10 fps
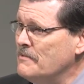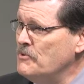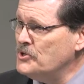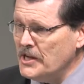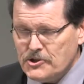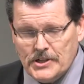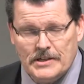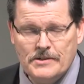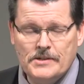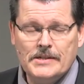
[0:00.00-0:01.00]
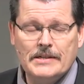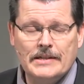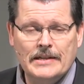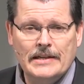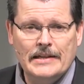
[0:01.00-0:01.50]
musicians,
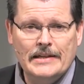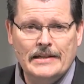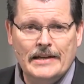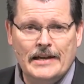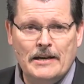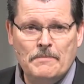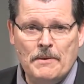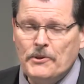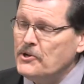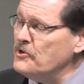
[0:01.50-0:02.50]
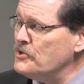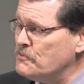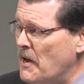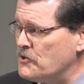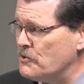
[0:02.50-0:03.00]
uh, people that do the
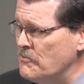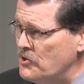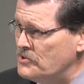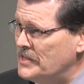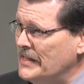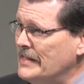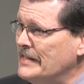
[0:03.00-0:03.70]
special music,